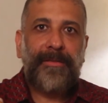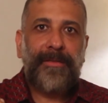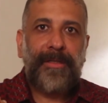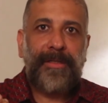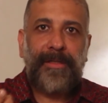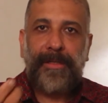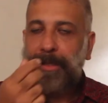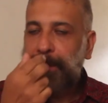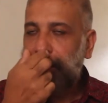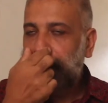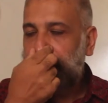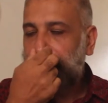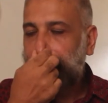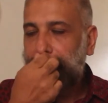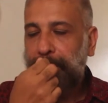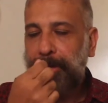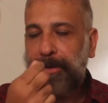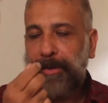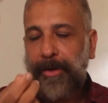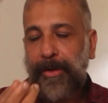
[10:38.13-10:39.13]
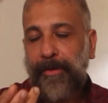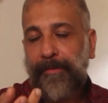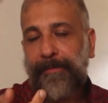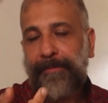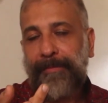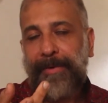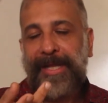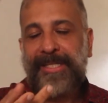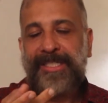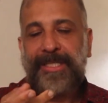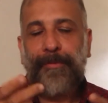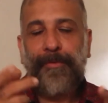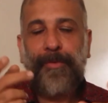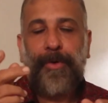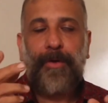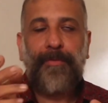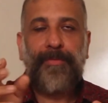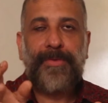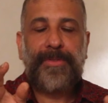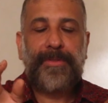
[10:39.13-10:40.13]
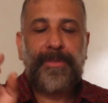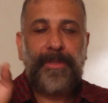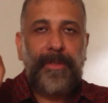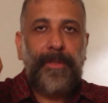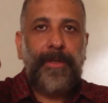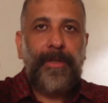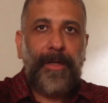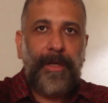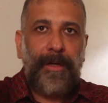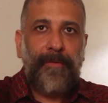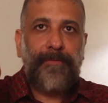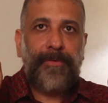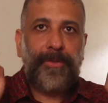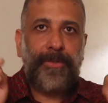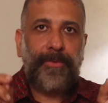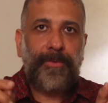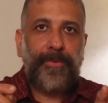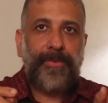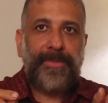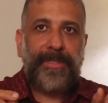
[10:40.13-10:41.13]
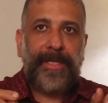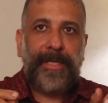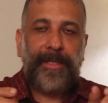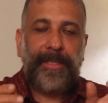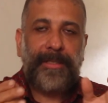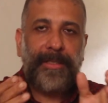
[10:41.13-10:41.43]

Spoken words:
In a lot of landscape photographers love to use that.